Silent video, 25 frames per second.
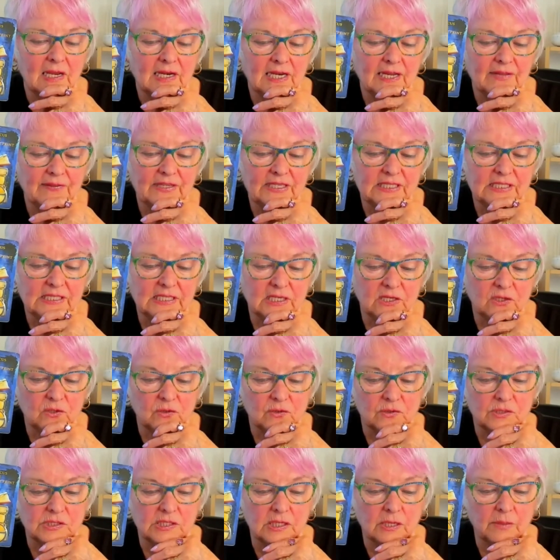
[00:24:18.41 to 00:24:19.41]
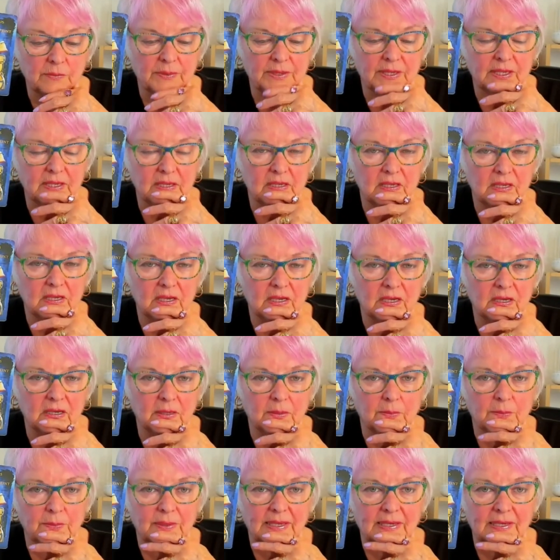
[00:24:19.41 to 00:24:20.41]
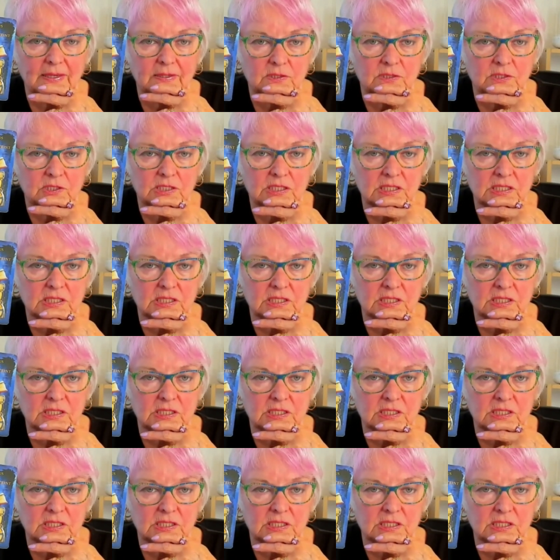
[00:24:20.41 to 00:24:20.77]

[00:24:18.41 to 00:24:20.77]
Now, this can also be about